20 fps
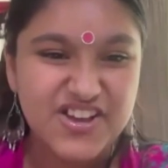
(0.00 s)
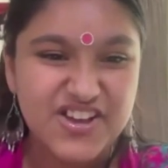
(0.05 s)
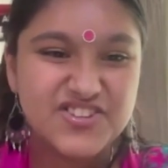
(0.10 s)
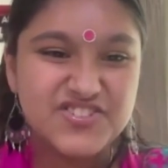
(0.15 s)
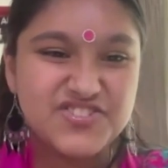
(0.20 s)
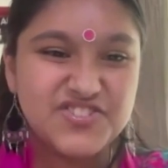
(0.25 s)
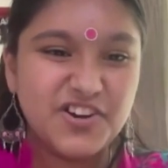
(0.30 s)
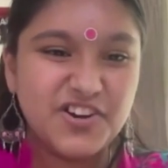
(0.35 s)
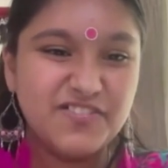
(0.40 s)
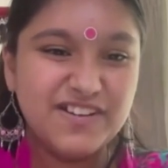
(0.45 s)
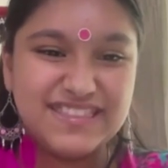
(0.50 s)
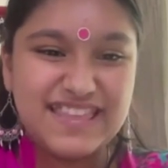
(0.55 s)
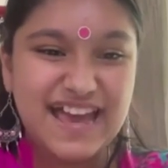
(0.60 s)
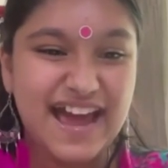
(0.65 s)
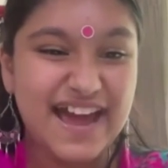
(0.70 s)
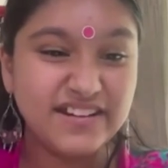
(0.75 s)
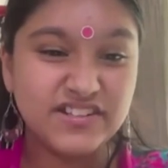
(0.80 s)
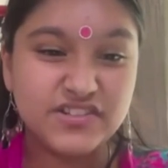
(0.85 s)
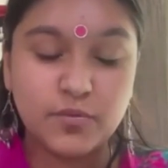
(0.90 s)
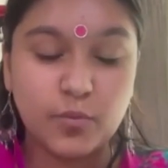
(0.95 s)
So with
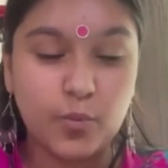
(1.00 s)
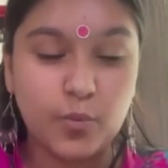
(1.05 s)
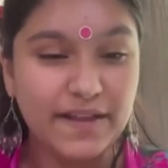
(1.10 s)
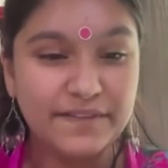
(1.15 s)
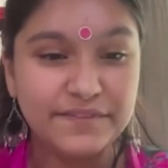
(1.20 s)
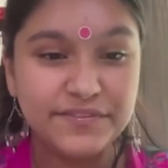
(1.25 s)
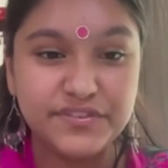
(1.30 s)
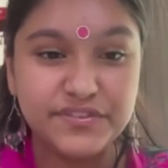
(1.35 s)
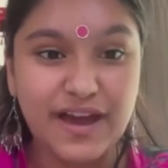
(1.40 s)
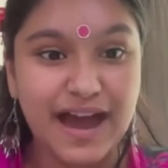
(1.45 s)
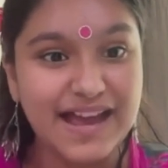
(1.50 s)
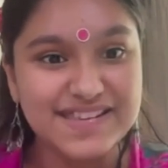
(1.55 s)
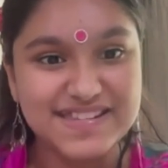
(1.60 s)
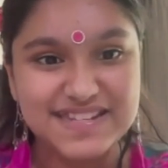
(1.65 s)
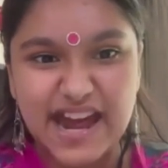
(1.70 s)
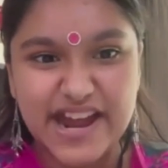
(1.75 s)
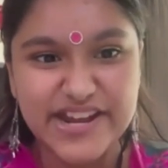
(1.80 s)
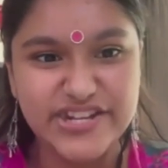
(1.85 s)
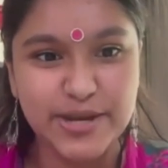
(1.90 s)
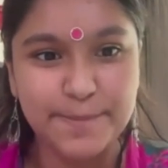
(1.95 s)
that, once I
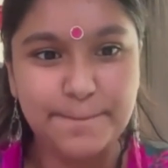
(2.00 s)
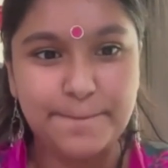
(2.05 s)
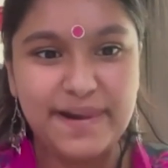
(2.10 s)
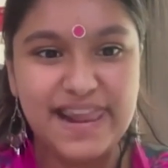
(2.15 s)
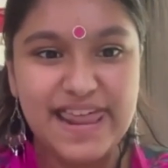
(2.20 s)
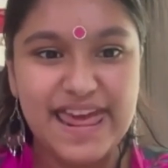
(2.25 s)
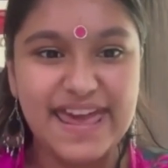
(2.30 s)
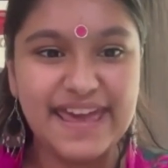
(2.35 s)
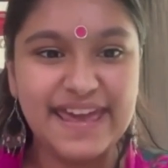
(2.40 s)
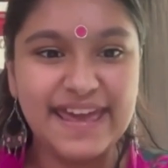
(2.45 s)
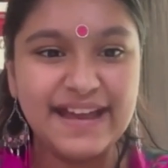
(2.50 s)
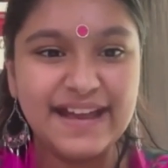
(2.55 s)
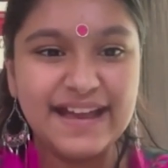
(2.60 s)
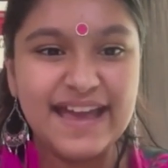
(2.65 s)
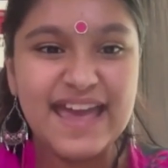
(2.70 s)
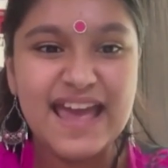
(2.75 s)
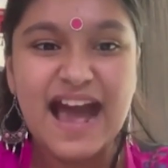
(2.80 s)
started playing,